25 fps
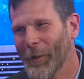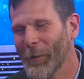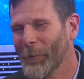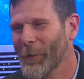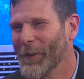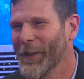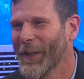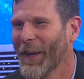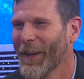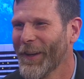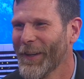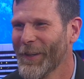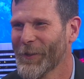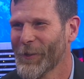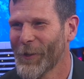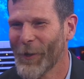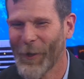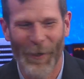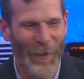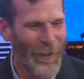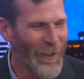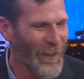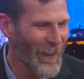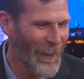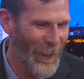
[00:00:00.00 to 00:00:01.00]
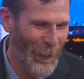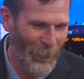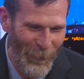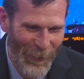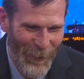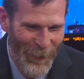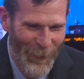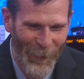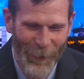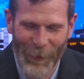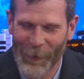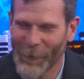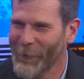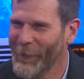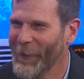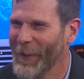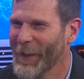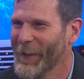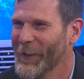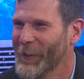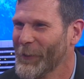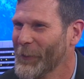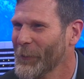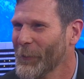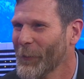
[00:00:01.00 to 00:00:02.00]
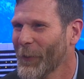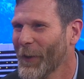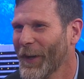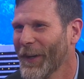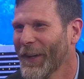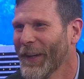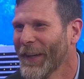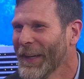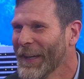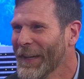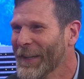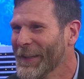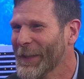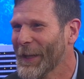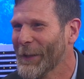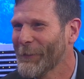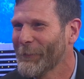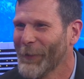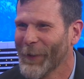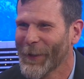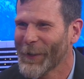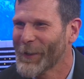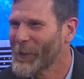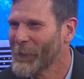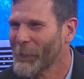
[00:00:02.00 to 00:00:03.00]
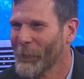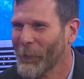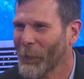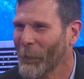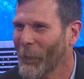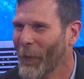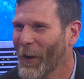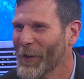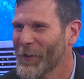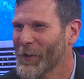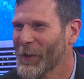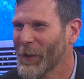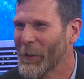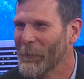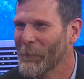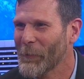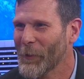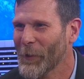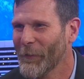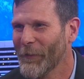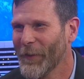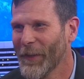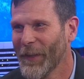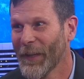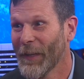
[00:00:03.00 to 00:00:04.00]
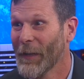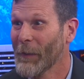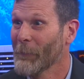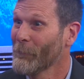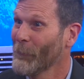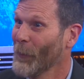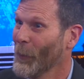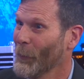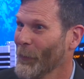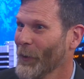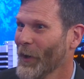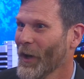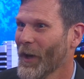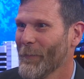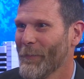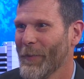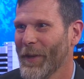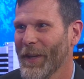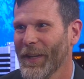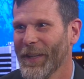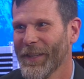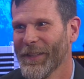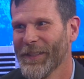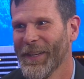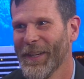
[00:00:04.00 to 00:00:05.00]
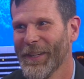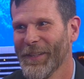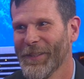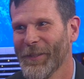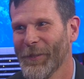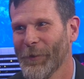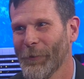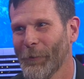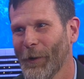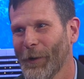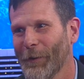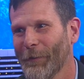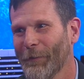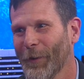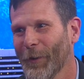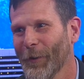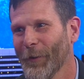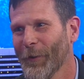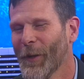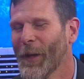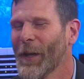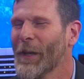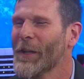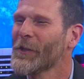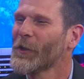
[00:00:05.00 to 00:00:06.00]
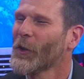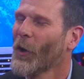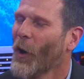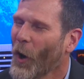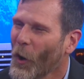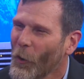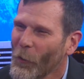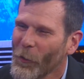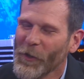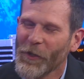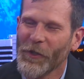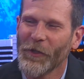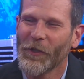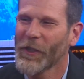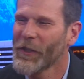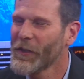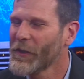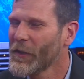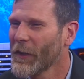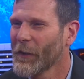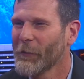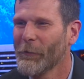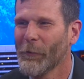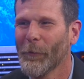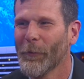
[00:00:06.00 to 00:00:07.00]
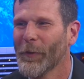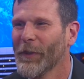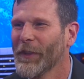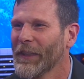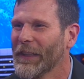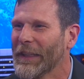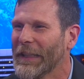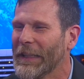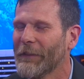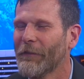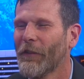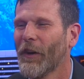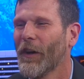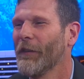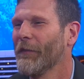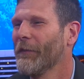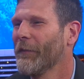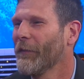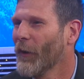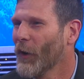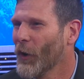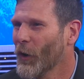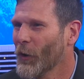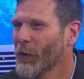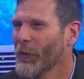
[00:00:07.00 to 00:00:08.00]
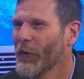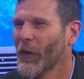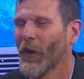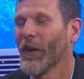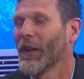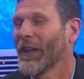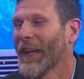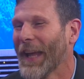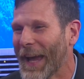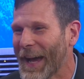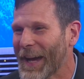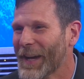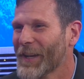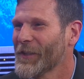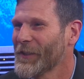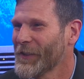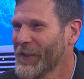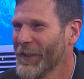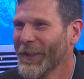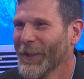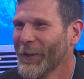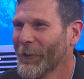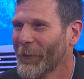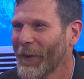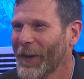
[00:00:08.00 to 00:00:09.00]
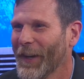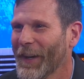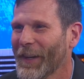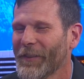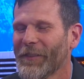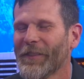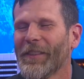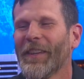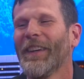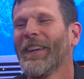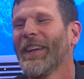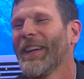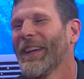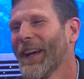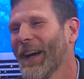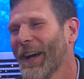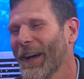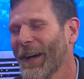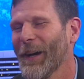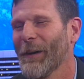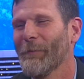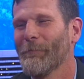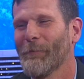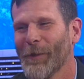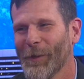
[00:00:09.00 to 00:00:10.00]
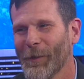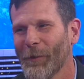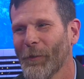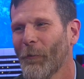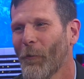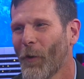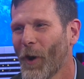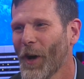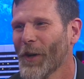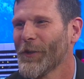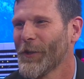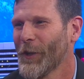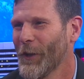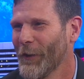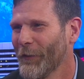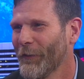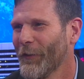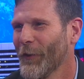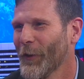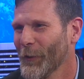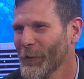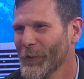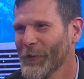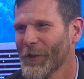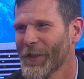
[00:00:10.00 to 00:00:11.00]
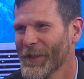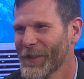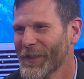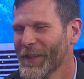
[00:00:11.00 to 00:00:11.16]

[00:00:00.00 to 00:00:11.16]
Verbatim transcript: we got it charging, and then we turn to, to uh, Netflix and we're watching a movie, but we're not paying attention to our phone. So always, just like we wouldn't leave our phone, our cash sitting around, right. uh, watch our phone just